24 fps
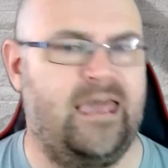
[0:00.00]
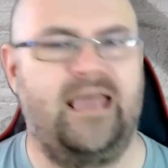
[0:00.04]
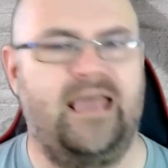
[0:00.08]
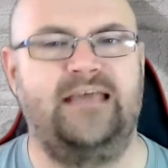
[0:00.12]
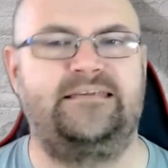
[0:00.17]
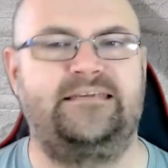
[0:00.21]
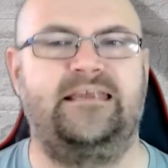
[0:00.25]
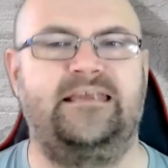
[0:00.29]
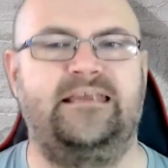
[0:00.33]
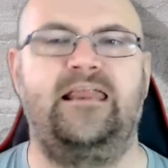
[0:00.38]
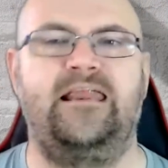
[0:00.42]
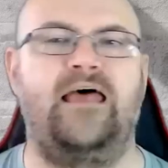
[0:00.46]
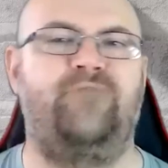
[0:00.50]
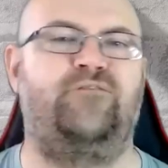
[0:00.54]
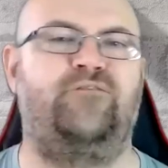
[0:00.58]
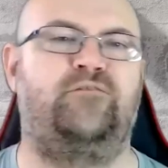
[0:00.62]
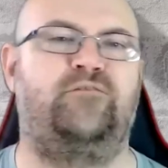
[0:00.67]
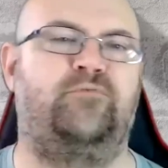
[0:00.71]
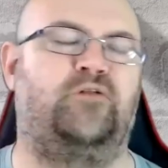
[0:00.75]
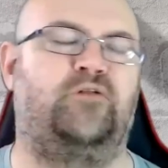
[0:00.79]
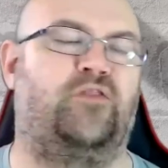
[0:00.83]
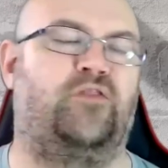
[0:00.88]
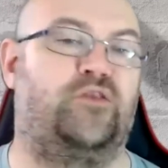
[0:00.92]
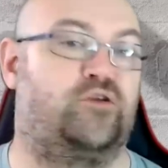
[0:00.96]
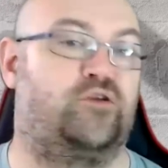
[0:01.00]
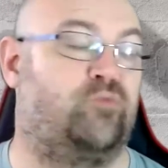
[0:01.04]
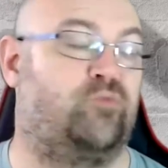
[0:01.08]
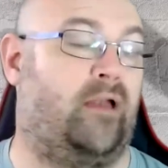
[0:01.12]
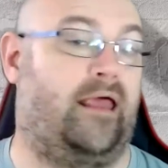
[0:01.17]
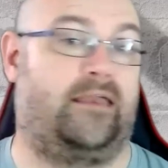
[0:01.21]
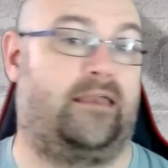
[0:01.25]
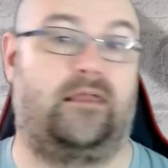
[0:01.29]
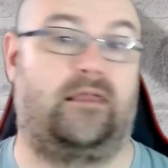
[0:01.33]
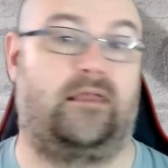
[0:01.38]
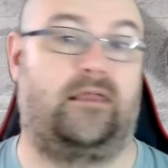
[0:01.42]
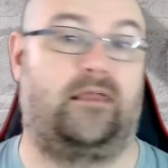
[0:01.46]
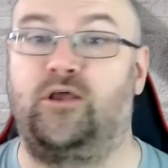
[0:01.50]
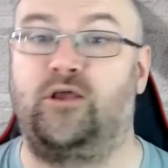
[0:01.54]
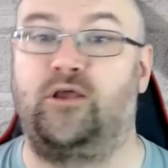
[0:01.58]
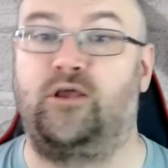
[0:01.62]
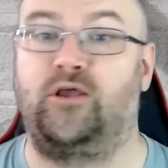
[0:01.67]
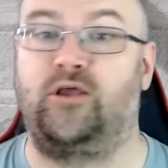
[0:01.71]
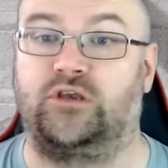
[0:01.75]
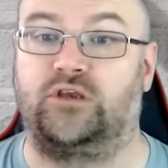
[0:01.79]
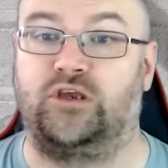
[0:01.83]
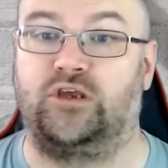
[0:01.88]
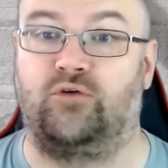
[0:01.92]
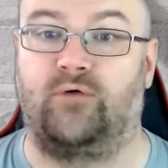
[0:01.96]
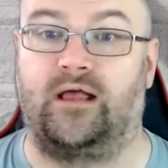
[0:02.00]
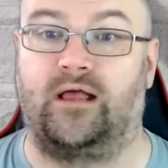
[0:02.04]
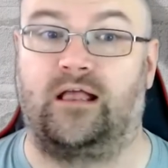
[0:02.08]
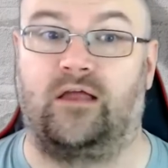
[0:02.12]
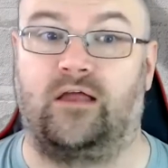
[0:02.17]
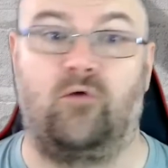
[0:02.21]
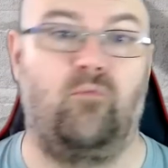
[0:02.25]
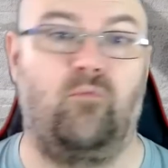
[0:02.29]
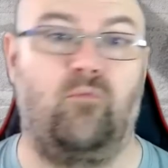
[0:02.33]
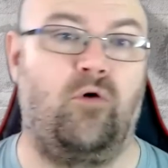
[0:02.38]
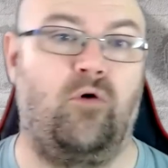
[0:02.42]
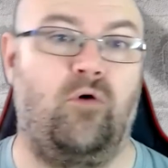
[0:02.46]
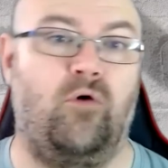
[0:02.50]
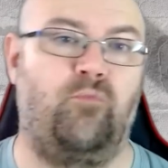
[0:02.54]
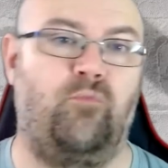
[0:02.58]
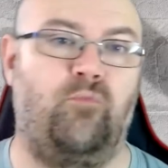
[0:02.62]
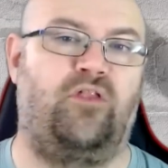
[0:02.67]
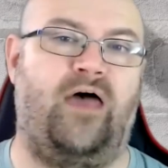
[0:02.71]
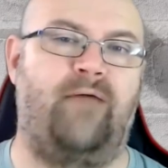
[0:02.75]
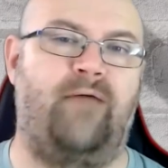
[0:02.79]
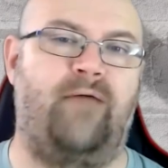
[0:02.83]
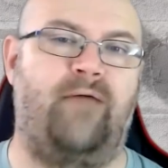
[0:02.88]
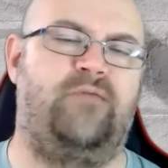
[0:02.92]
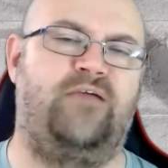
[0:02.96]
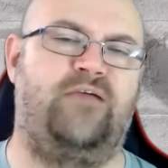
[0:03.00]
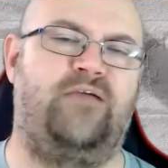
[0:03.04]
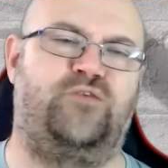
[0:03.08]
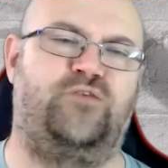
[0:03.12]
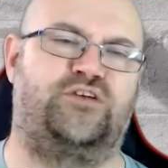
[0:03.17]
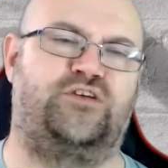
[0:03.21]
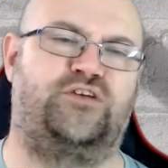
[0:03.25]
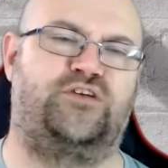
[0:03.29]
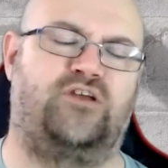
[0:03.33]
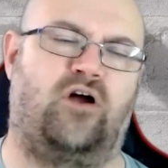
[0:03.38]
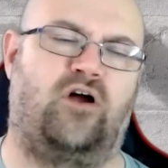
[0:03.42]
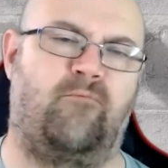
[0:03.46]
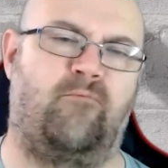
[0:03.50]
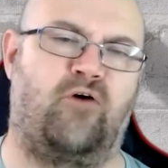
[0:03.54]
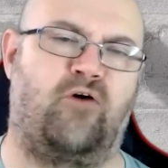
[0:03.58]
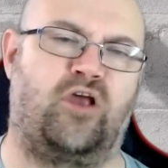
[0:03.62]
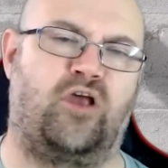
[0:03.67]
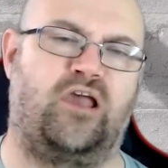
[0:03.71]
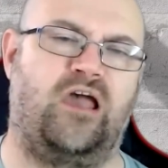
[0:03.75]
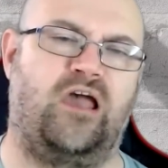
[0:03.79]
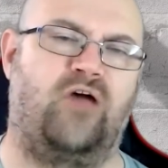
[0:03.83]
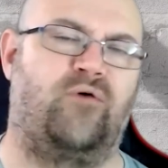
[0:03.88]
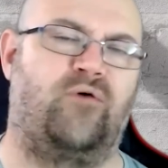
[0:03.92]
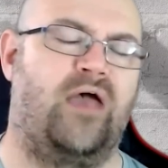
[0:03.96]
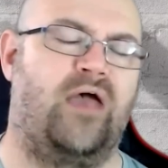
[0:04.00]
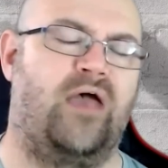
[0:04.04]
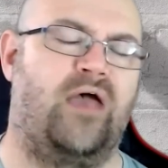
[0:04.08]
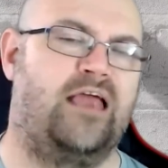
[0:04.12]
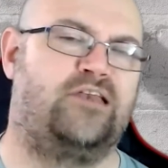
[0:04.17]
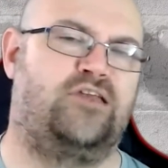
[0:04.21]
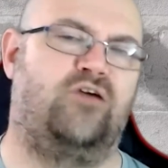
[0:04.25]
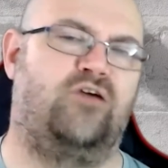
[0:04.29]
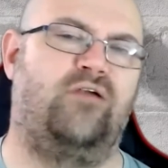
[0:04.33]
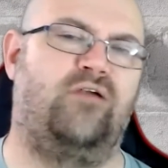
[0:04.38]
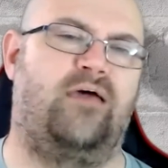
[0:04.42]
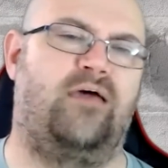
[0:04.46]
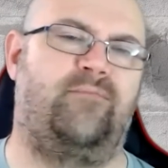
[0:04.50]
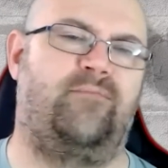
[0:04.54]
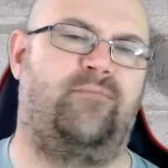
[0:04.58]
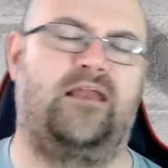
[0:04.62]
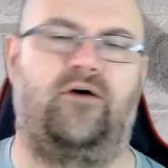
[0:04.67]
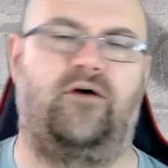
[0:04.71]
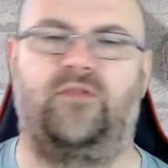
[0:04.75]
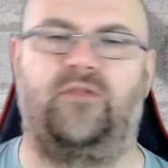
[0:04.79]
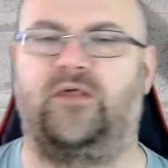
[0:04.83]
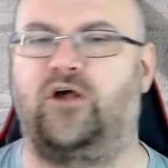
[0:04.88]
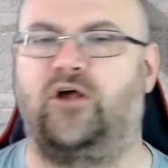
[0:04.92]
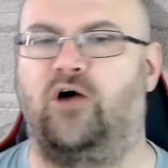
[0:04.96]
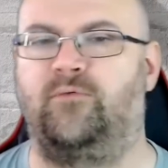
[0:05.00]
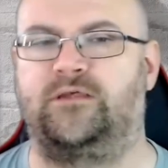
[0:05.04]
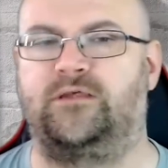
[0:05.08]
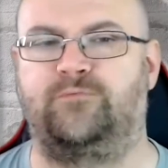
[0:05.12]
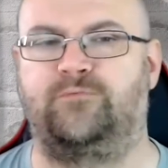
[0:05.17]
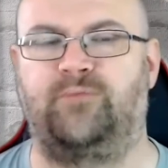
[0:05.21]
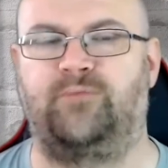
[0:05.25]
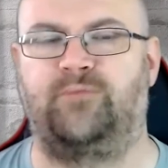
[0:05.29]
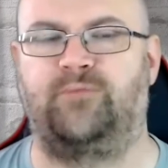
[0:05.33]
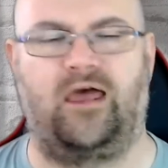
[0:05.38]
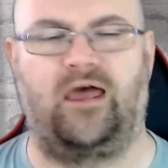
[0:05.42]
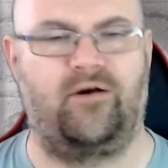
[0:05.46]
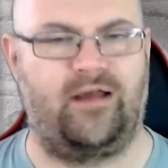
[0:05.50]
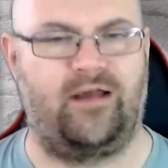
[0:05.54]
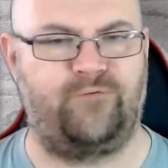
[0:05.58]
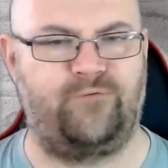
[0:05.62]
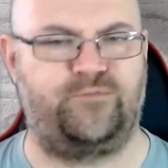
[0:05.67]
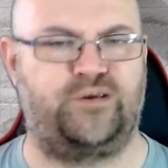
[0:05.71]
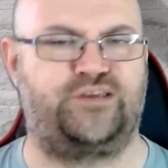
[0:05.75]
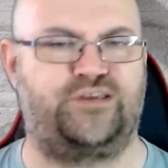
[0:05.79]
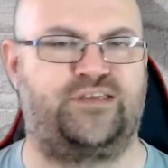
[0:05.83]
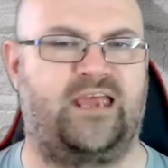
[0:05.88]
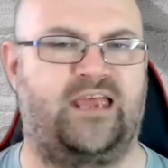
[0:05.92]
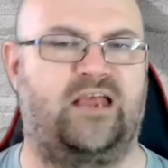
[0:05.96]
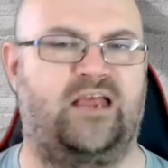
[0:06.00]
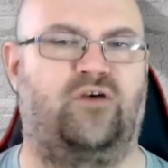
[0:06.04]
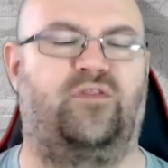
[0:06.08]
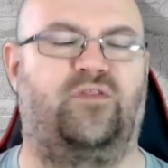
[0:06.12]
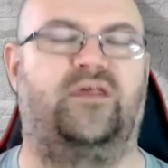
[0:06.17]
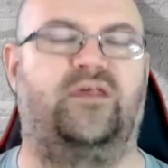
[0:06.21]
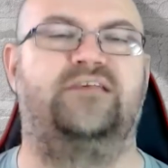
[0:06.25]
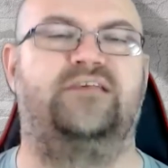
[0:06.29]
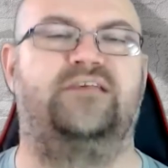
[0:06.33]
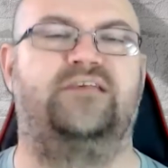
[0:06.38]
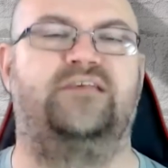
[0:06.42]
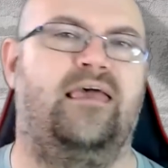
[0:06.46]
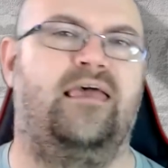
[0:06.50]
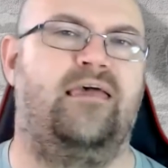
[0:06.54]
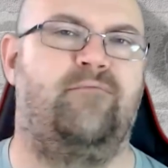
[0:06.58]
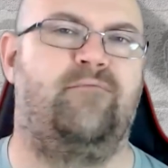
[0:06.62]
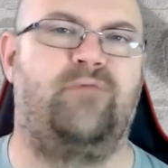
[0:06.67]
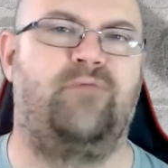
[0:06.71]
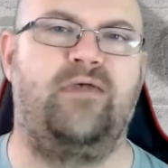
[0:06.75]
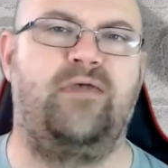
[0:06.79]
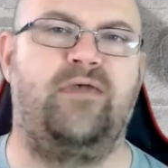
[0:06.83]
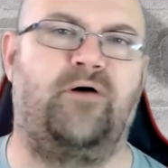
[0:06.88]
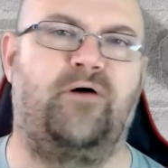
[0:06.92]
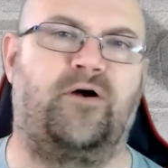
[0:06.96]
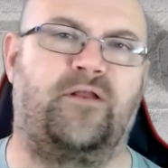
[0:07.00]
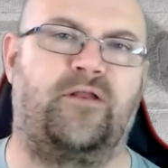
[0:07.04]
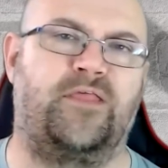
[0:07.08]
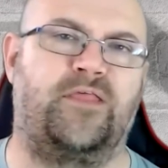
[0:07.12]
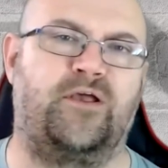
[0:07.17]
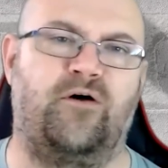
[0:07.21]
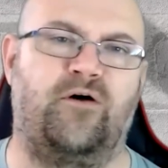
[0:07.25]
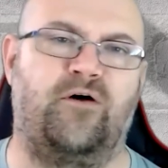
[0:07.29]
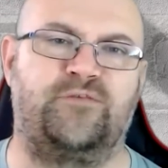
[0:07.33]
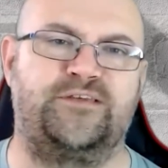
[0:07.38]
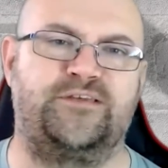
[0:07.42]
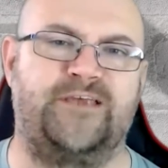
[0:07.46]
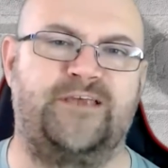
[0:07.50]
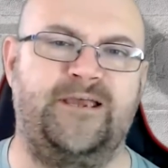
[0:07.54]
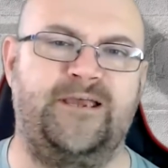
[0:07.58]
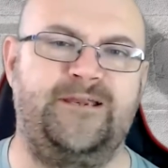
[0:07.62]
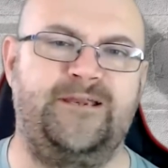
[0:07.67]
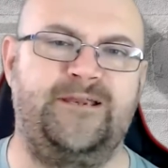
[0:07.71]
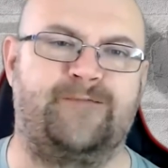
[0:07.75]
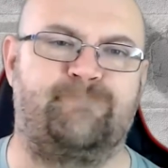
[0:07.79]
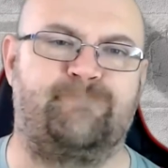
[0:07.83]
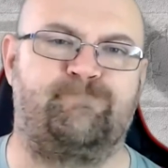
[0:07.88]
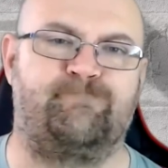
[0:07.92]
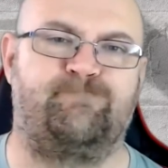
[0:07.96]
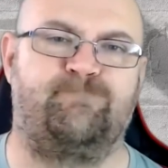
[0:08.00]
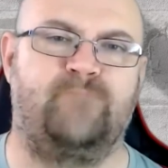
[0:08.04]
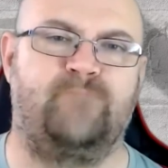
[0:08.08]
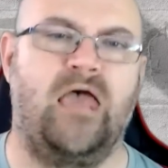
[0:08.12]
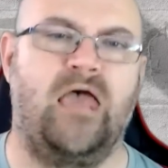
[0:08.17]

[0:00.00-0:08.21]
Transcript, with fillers: Is it inevitable this will end up in court, do you reckon? What will that mean for Starmer and Co? Do let me know in the comments below. Have your say on this. Be part of the conversation.